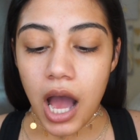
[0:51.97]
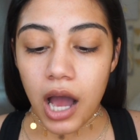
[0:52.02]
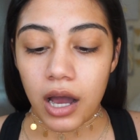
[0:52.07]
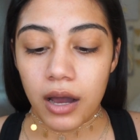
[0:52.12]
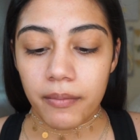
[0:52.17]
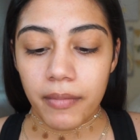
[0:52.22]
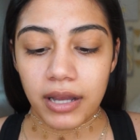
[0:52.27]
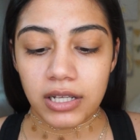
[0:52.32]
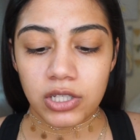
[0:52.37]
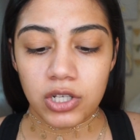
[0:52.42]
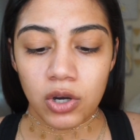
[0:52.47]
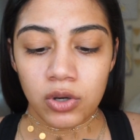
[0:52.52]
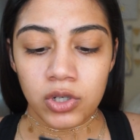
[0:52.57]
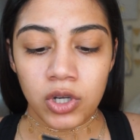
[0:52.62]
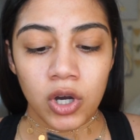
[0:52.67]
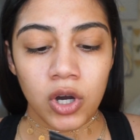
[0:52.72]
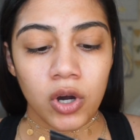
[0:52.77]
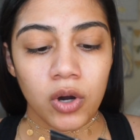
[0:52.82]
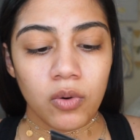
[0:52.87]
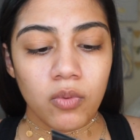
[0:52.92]
I don't
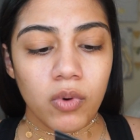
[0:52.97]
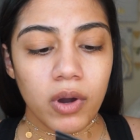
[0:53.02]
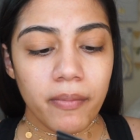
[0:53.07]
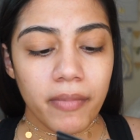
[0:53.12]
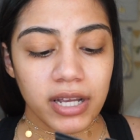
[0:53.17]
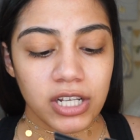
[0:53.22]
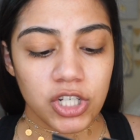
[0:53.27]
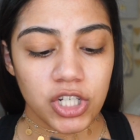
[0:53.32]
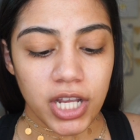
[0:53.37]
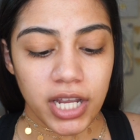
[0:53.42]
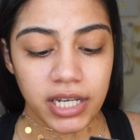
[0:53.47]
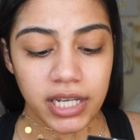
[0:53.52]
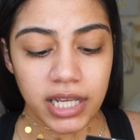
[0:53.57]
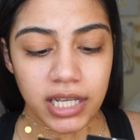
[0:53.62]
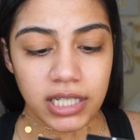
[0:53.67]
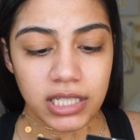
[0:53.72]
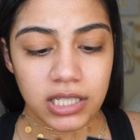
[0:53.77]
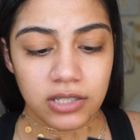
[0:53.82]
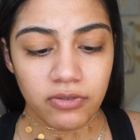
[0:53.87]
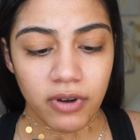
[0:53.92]
know what my shade
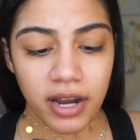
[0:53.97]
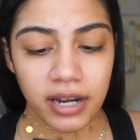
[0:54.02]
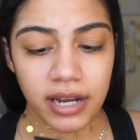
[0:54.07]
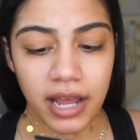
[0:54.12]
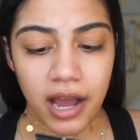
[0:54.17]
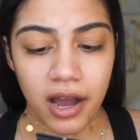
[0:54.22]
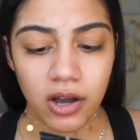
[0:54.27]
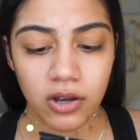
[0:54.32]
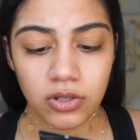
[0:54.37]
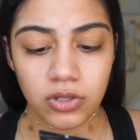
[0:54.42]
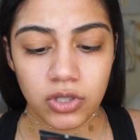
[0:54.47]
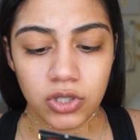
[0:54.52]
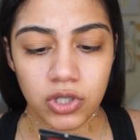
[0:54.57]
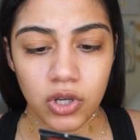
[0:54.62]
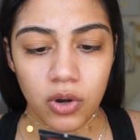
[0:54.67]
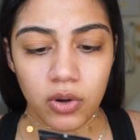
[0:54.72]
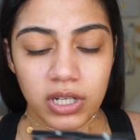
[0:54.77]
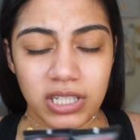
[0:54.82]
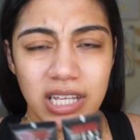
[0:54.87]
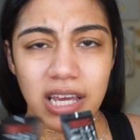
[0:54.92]
is right now,
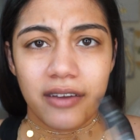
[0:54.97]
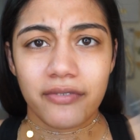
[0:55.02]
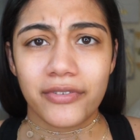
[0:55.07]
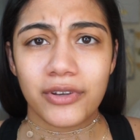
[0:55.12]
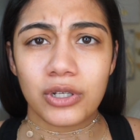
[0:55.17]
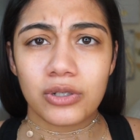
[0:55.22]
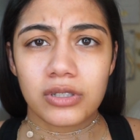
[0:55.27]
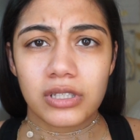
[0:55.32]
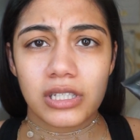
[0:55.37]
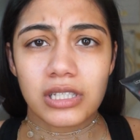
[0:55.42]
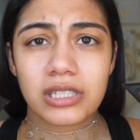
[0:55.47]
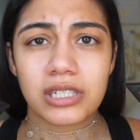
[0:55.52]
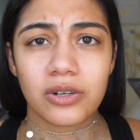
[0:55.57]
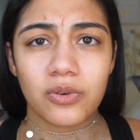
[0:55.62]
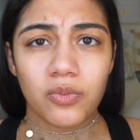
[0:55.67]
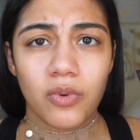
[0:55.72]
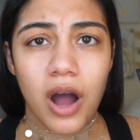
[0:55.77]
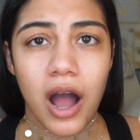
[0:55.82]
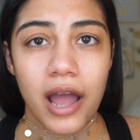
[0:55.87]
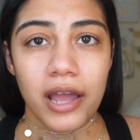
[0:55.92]
so because I haven't used this in
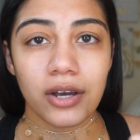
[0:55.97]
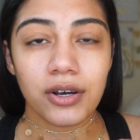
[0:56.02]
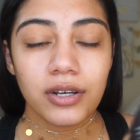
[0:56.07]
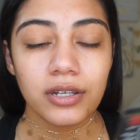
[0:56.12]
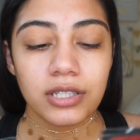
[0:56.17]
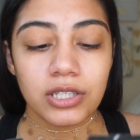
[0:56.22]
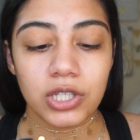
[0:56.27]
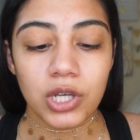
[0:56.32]
a while.